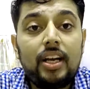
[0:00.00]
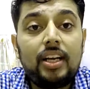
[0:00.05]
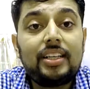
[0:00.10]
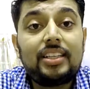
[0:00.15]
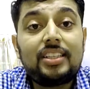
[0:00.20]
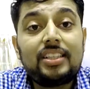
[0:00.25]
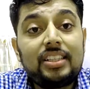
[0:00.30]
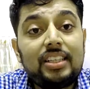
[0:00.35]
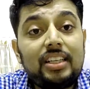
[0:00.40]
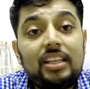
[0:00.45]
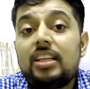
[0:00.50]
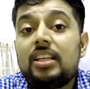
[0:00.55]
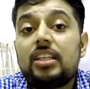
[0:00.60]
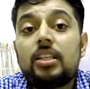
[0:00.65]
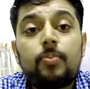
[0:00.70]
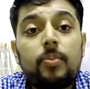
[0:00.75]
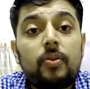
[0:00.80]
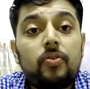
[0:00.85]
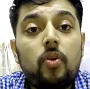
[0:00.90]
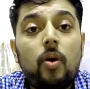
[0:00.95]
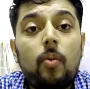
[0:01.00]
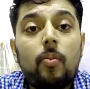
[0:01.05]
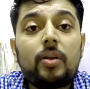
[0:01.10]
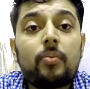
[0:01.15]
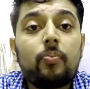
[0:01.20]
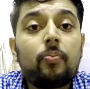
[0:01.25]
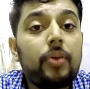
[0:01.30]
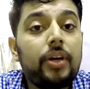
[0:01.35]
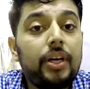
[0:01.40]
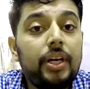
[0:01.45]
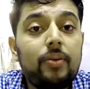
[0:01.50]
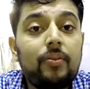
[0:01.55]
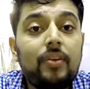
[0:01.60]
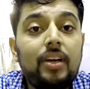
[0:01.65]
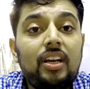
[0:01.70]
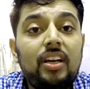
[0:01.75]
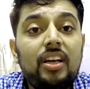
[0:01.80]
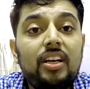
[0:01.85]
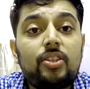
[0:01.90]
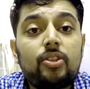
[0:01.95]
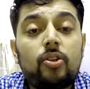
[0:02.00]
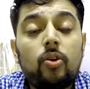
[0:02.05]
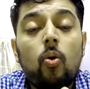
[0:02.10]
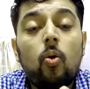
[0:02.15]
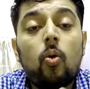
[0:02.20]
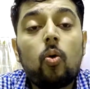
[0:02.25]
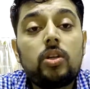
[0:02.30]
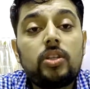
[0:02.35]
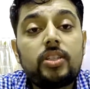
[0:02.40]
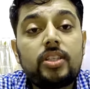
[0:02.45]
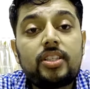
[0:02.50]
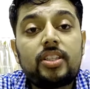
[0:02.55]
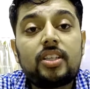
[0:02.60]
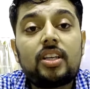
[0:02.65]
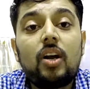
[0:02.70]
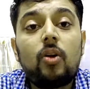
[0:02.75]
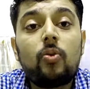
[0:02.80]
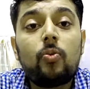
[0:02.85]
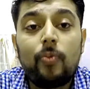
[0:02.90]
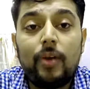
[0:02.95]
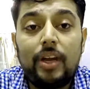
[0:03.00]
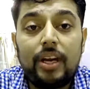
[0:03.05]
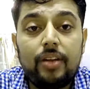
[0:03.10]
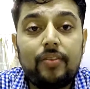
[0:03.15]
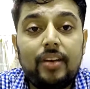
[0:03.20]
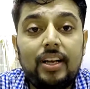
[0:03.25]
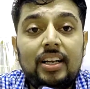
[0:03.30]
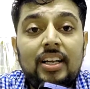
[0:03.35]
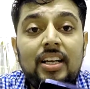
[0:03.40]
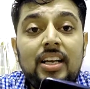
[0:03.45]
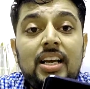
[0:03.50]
It still is performing pretty well. It holds its ground very well.